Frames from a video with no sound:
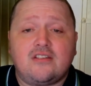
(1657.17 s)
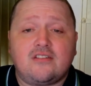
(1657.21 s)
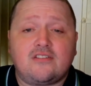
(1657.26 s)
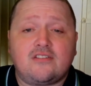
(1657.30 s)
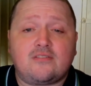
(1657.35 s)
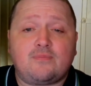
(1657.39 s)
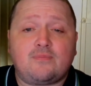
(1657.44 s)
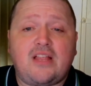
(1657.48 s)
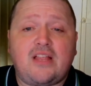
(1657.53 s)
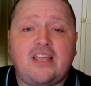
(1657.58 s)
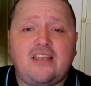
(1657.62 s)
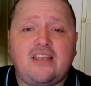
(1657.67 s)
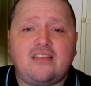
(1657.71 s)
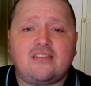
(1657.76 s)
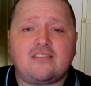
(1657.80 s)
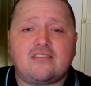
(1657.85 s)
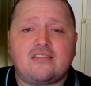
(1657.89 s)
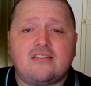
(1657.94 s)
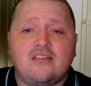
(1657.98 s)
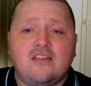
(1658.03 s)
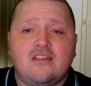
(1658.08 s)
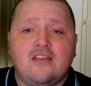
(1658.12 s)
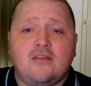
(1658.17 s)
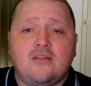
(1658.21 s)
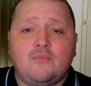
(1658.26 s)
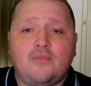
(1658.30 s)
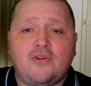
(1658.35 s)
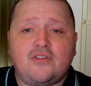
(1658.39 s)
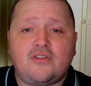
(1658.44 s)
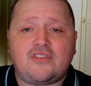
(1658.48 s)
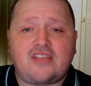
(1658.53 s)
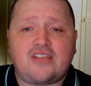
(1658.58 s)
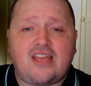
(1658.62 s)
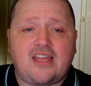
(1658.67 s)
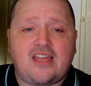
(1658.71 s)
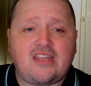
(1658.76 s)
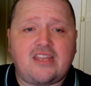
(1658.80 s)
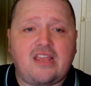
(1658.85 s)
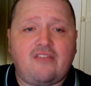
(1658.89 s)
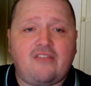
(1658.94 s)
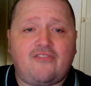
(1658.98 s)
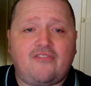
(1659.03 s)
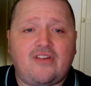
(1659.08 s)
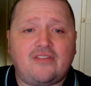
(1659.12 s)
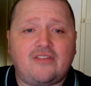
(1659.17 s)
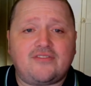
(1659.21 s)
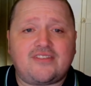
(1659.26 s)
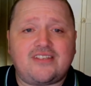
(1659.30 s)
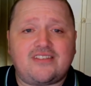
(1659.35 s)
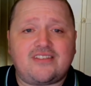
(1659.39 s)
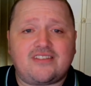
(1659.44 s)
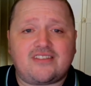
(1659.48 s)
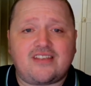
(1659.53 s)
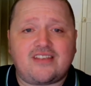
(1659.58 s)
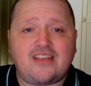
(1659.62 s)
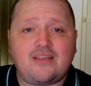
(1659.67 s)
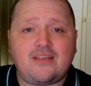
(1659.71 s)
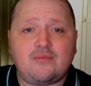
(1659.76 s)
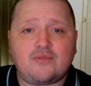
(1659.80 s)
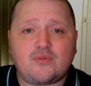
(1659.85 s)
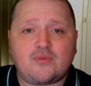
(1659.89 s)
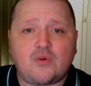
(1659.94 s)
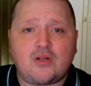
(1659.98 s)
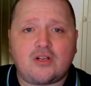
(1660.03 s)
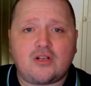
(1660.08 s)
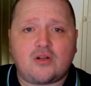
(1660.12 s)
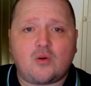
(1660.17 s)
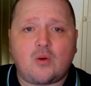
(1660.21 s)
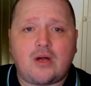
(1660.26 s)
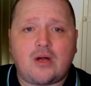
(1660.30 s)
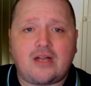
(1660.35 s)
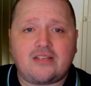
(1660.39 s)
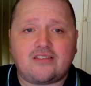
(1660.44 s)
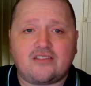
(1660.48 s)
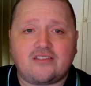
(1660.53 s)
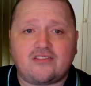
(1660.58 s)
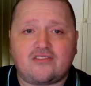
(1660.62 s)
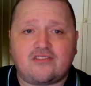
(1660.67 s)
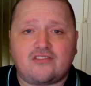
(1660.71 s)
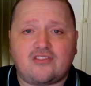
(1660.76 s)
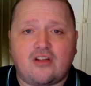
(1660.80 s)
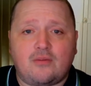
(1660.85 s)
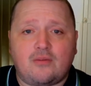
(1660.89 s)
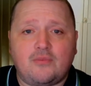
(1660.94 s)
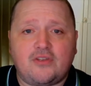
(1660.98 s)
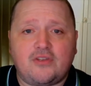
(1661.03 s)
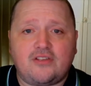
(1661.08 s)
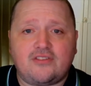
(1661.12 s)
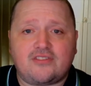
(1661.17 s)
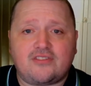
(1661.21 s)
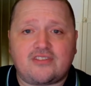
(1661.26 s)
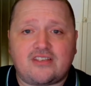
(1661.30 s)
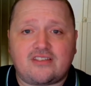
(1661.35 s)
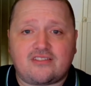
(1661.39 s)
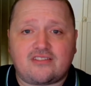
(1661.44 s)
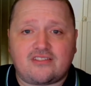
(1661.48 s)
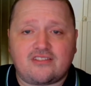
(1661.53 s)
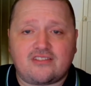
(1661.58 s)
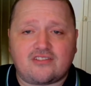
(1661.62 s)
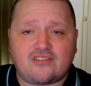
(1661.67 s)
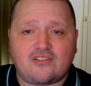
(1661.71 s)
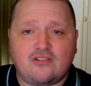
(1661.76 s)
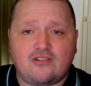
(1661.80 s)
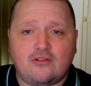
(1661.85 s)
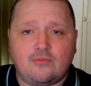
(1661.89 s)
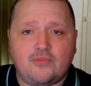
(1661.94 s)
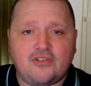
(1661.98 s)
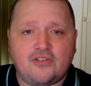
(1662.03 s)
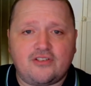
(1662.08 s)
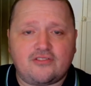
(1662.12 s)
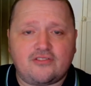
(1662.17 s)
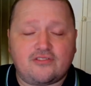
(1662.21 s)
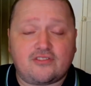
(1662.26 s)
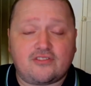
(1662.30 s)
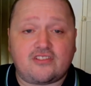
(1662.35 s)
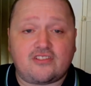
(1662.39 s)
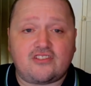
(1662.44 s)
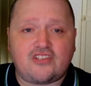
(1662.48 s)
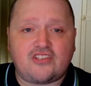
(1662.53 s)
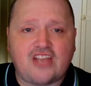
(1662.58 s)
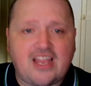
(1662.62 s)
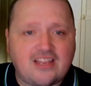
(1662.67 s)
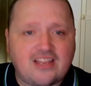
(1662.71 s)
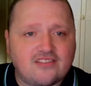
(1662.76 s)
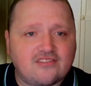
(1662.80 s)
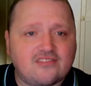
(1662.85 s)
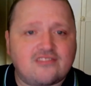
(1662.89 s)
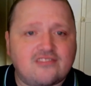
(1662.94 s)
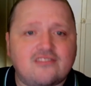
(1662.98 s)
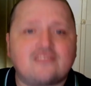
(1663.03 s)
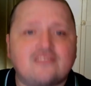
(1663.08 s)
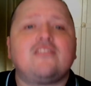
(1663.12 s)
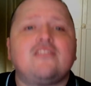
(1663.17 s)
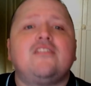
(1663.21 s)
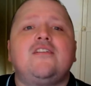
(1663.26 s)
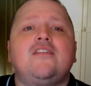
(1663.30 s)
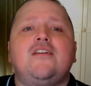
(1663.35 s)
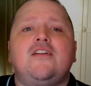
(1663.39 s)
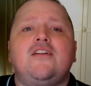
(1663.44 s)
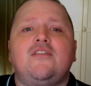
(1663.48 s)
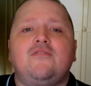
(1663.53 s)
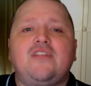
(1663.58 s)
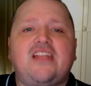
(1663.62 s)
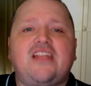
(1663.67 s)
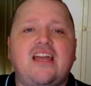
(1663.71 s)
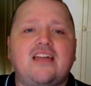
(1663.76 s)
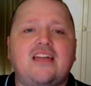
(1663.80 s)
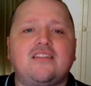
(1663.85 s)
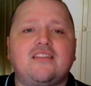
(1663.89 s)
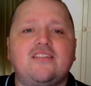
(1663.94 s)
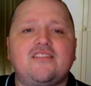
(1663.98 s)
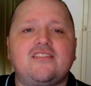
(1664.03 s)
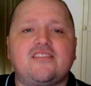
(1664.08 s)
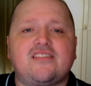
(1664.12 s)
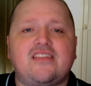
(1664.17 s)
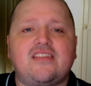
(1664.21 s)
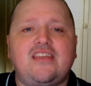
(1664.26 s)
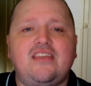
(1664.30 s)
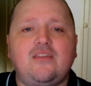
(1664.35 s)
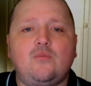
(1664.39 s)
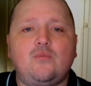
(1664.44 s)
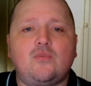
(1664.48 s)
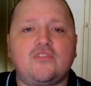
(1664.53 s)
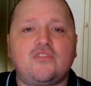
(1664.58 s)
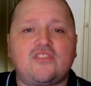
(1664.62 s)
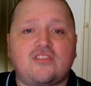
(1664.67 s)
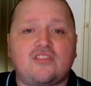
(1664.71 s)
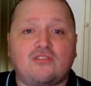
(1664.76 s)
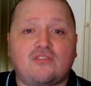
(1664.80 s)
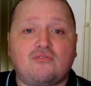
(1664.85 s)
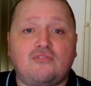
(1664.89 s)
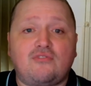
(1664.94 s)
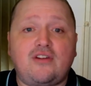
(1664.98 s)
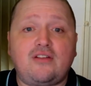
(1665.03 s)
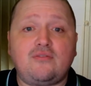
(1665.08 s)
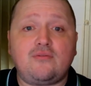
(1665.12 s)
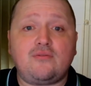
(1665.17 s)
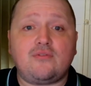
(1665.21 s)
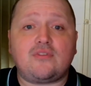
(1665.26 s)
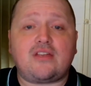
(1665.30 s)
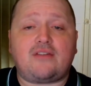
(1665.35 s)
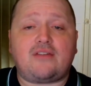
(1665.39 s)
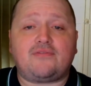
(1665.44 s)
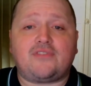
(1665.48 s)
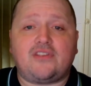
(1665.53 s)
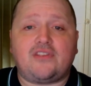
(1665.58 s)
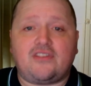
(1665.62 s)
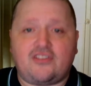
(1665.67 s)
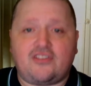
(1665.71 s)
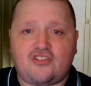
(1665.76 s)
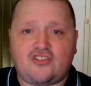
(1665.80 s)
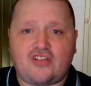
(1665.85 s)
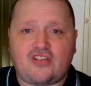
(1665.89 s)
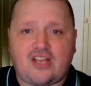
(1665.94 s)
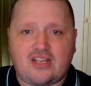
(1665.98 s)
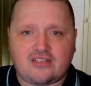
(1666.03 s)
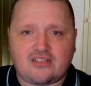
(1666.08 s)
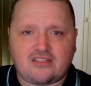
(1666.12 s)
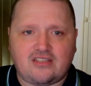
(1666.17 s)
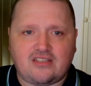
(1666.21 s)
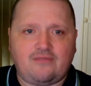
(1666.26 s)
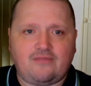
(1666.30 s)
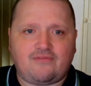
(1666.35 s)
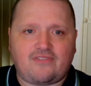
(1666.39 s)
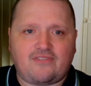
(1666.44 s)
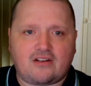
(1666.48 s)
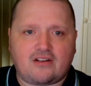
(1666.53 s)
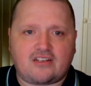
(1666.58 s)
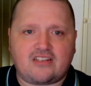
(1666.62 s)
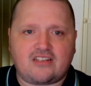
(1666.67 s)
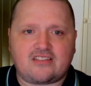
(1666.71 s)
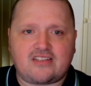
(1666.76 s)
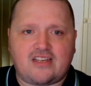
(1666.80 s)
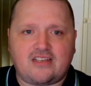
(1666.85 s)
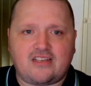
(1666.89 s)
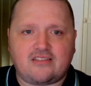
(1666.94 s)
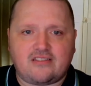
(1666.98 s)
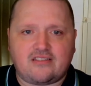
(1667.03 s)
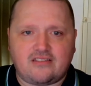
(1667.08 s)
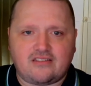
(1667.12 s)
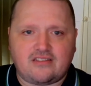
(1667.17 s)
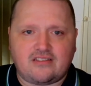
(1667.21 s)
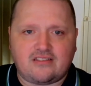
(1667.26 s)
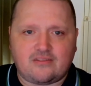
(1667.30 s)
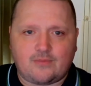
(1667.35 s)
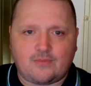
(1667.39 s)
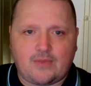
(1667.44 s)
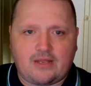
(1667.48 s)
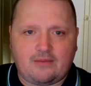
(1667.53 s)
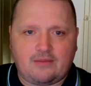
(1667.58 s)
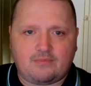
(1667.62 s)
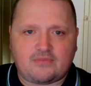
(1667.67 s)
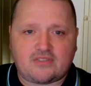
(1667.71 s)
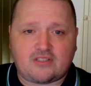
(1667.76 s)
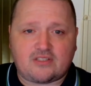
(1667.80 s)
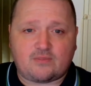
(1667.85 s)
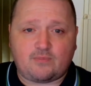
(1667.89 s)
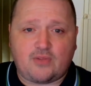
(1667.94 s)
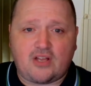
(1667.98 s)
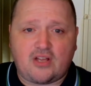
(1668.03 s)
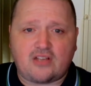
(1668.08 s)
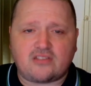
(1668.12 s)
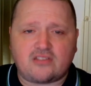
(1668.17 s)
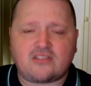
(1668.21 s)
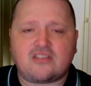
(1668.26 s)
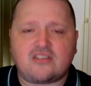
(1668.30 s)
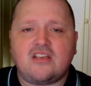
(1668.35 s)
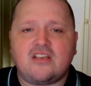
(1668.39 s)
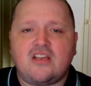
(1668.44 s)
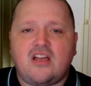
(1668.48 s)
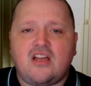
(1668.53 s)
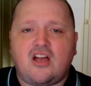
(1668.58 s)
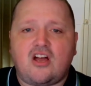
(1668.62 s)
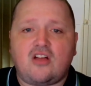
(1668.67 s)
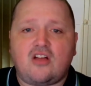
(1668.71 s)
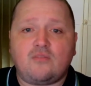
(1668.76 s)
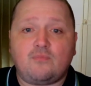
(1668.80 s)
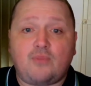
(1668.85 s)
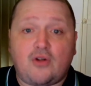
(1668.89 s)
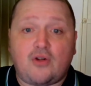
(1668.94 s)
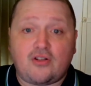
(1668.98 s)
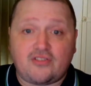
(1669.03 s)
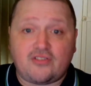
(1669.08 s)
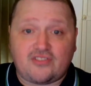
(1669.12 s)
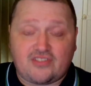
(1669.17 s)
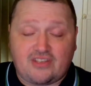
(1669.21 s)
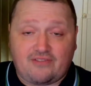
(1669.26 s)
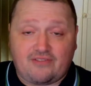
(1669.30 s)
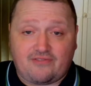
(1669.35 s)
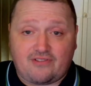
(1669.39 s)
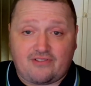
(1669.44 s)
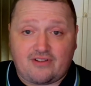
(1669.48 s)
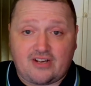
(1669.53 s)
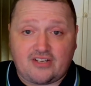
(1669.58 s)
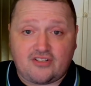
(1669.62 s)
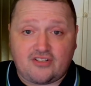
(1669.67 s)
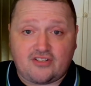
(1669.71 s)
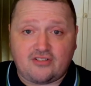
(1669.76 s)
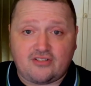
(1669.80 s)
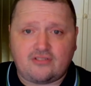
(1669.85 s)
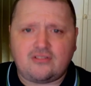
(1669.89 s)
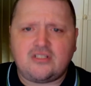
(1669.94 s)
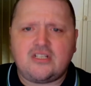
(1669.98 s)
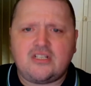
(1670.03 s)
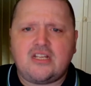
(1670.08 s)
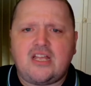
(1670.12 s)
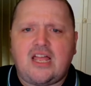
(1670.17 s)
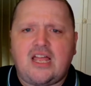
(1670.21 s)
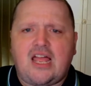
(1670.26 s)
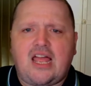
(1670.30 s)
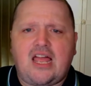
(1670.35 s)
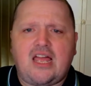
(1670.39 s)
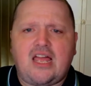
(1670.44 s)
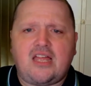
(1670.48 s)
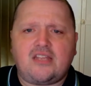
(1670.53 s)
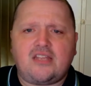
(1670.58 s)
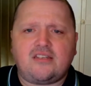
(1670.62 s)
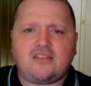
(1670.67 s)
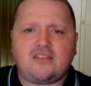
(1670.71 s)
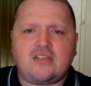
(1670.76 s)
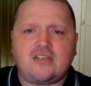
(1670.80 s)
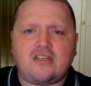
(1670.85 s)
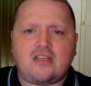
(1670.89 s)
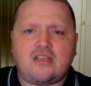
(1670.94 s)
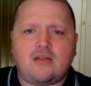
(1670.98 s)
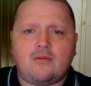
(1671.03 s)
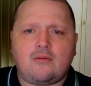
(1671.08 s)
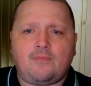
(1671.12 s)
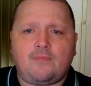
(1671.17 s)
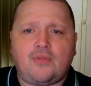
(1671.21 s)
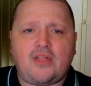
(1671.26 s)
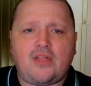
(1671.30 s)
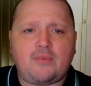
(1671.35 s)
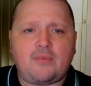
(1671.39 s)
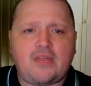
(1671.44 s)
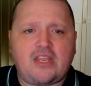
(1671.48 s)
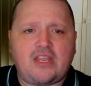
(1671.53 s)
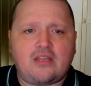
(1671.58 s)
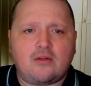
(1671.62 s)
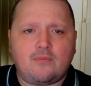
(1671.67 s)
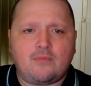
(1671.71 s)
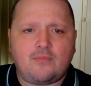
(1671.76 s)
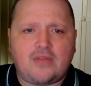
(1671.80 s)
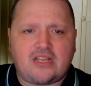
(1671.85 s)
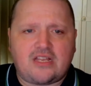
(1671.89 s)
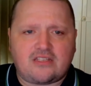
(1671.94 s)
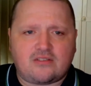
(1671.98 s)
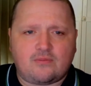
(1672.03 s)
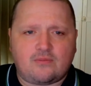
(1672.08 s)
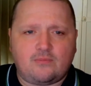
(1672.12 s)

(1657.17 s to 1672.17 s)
place, but Hannay felt his teams weren't quite as dominant as the scoreboard suggests. Regardless, he was thrilled after the Sharks leapfrogged the Titans into my spot on points differential, and playmaker Matt